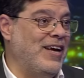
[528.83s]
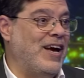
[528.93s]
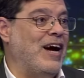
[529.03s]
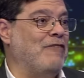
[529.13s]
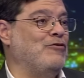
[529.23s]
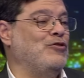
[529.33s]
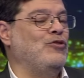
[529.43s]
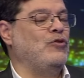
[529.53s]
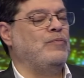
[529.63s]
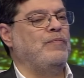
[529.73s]

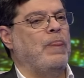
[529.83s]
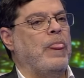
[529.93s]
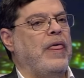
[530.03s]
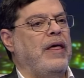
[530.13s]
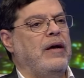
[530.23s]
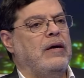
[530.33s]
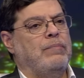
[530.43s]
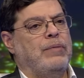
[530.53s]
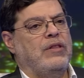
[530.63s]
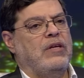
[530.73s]
afternoon.
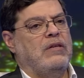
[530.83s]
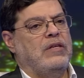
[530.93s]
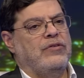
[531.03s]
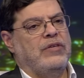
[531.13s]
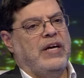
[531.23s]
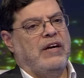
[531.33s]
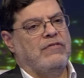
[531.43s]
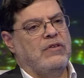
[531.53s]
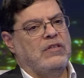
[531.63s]
But then literally after the